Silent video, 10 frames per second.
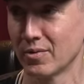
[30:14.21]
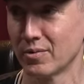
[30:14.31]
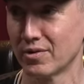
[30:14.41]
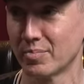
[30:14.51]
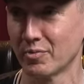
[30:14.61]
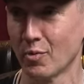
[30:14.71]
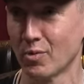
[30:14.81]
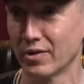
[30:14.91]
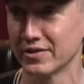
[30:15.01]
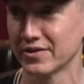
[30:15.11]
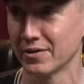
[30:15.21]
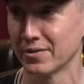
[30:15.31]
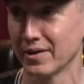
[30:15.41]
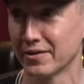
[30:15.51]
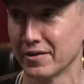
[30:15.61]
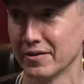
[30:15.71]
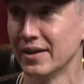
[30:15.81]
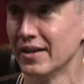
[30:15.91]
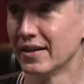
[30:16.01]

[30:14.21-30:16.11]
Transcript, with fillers: or before, so I don't know.